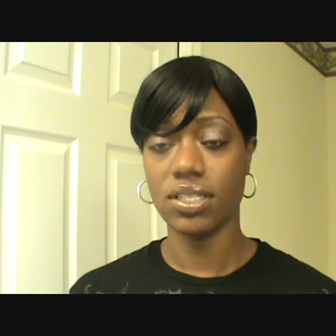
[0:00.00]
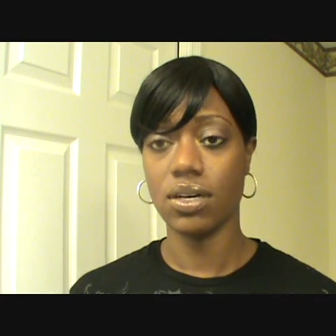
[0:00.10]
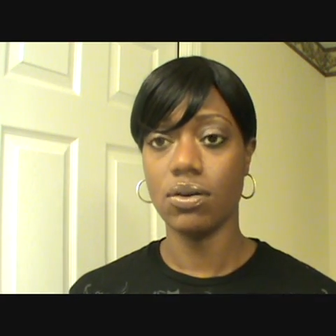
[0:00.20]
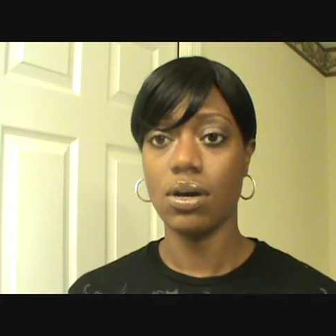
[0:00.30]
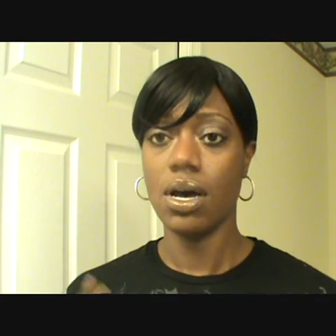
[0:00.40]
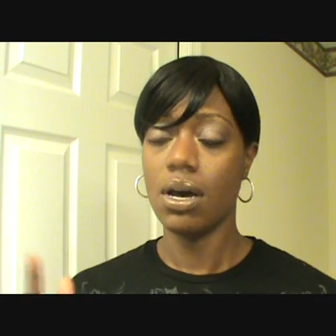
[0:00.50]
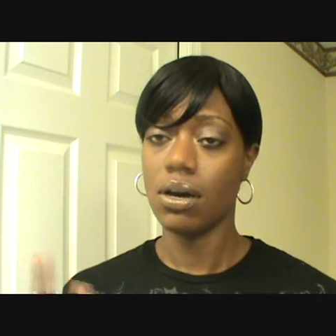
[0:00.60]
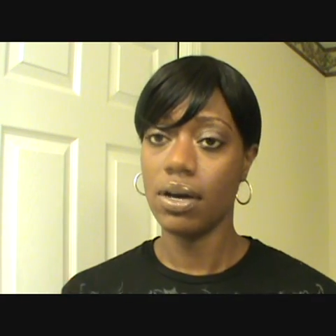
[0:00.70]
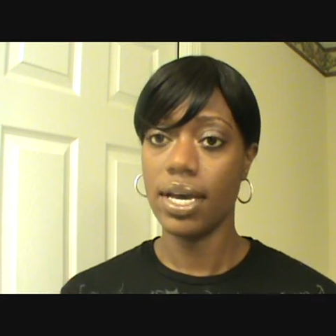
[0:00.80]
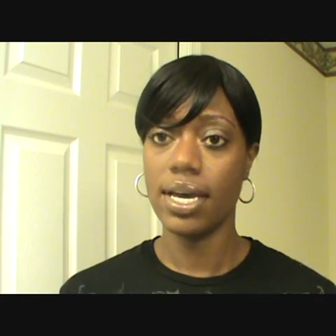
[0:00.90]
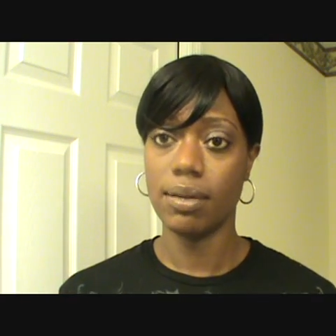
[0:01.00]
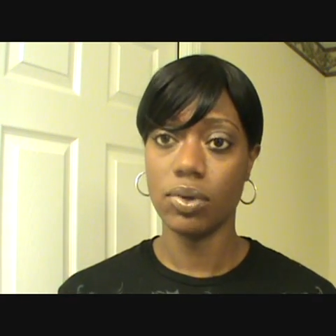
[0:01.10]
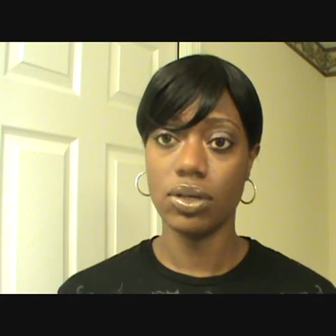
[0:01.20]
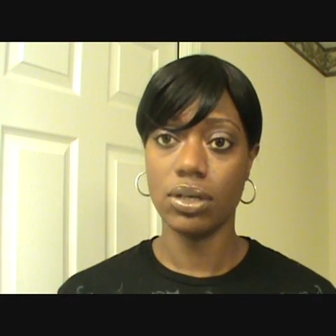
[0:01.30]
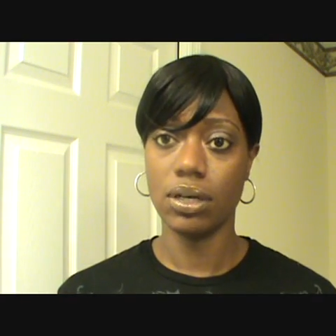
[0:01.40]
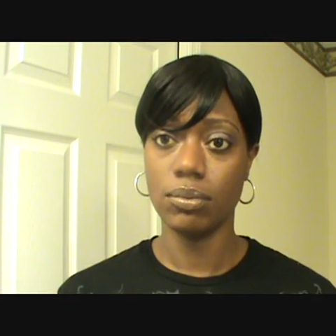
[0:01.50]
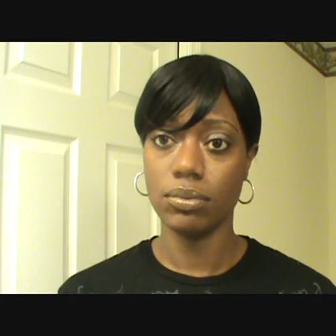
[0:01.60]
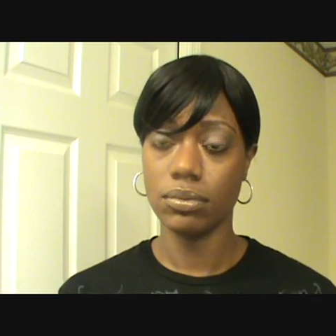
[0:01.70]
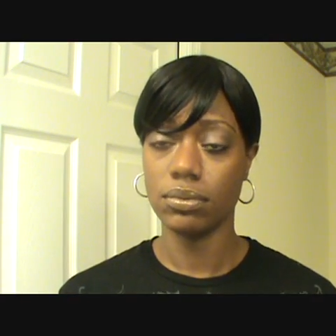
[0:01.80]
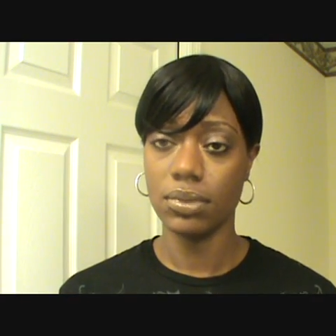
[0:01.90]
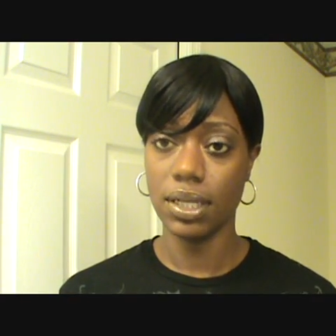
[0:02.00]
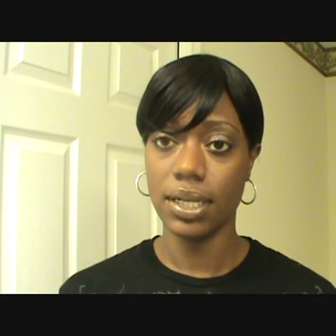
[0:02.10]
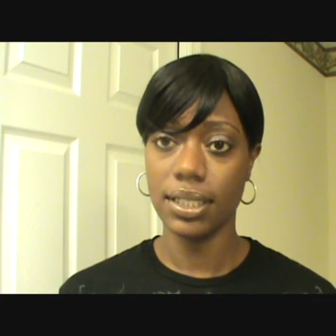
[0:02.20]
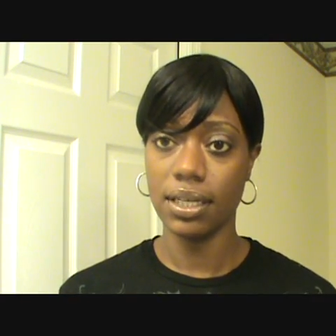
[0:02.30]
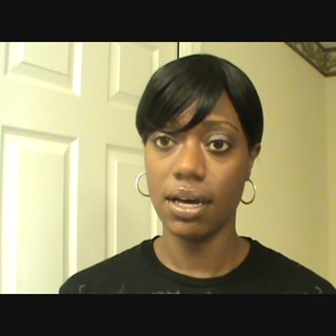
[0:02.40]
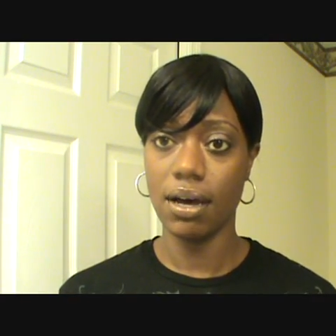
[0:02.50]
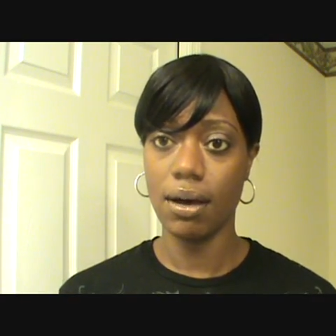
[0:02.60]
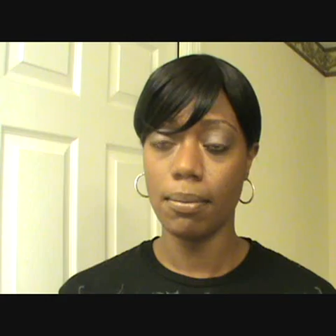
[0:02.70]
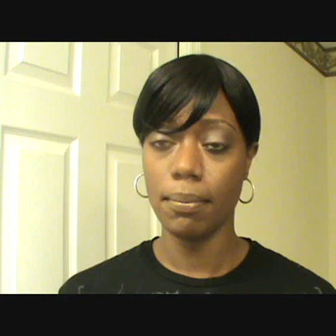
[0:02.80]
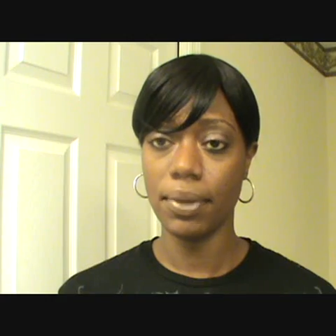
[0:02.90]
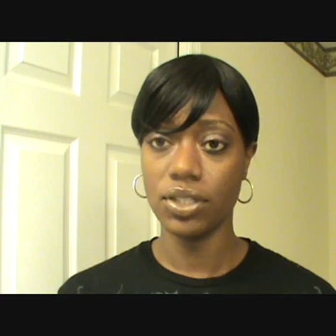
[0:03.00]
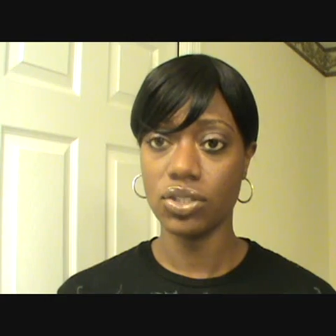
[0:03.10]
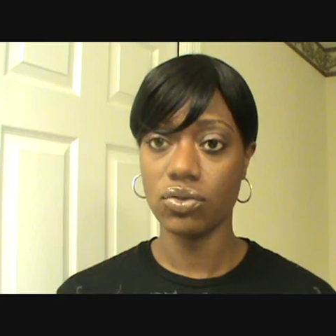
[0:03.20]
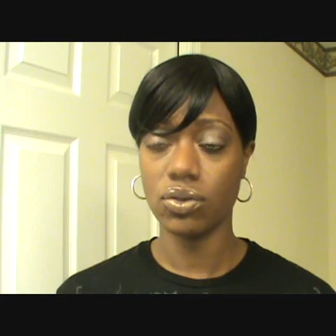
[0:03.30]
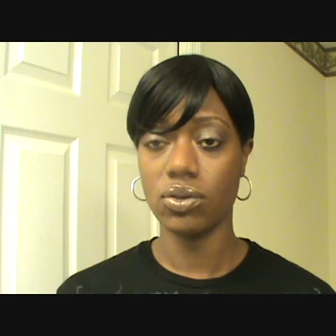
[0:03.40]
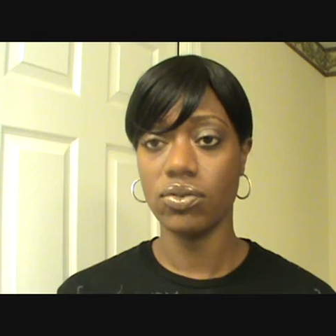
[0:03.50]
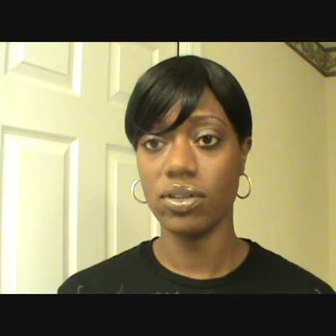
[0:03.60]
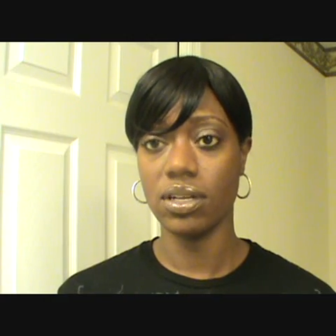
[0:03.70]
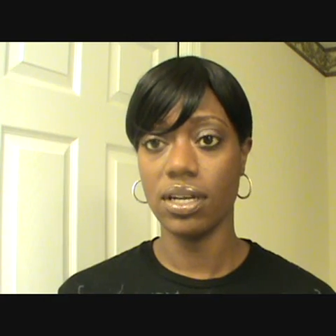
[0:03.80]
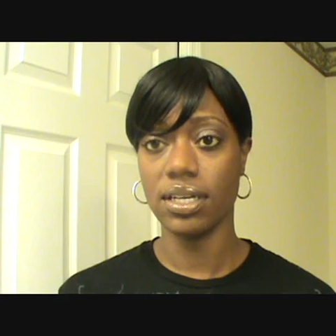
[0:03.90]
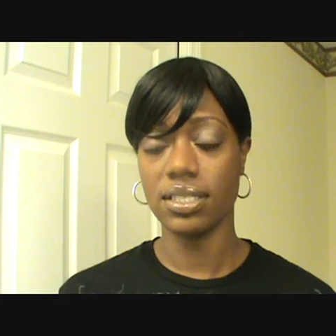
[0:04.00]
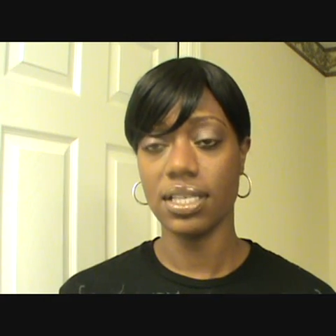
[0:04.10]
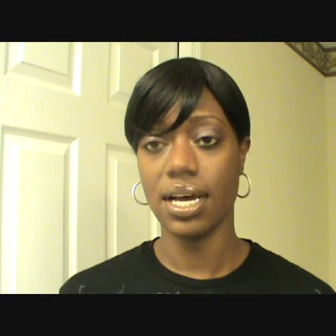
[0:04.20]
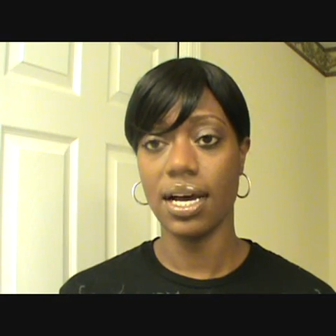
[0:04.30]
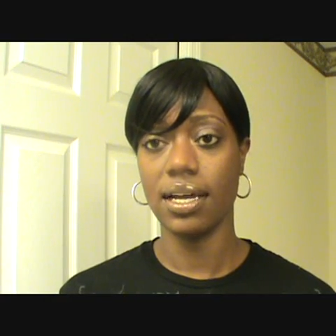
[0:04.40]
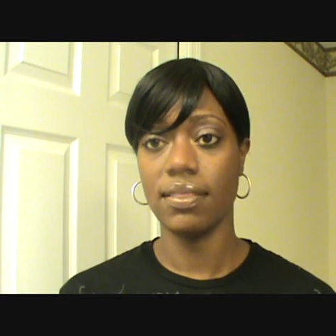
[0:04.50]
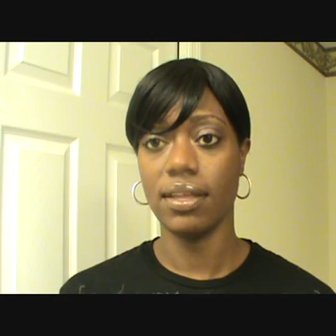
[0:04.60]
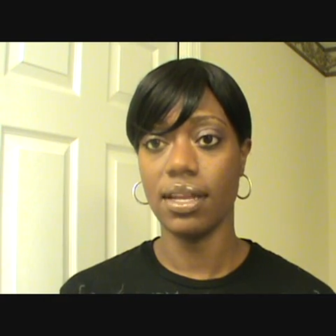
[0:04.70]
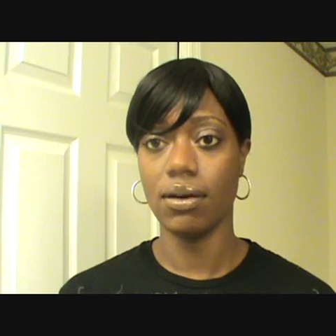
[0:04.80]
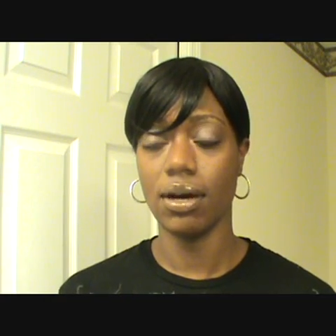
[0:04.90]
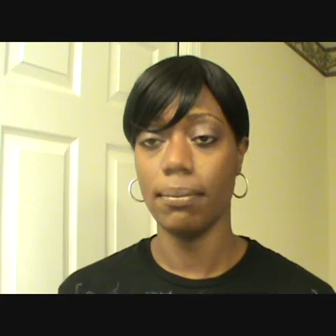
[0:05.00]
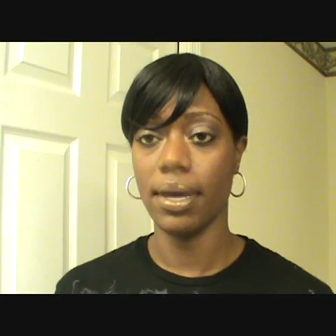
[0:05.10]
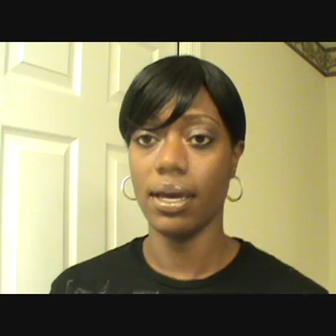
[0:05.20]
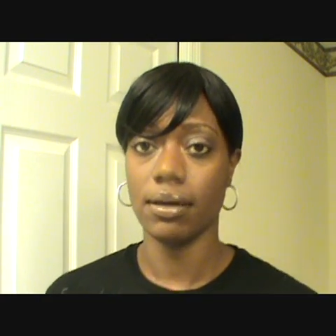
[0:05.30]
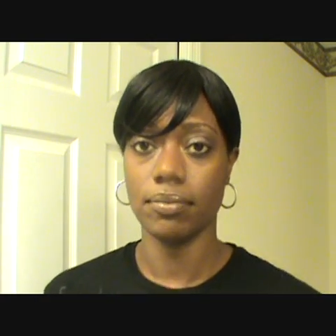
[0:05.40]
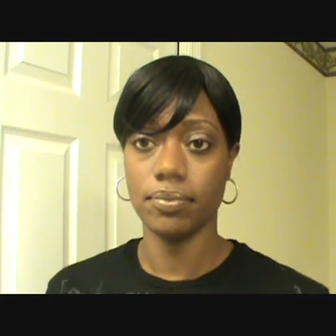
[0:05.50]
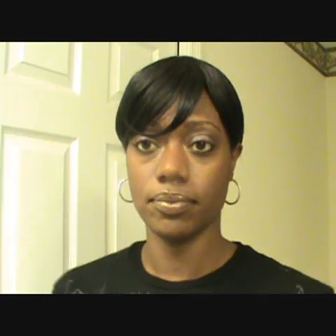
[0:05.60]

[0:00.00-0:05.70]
So go ahead, I'm gonna let the pictures roll for the next slide, and then I'll come back.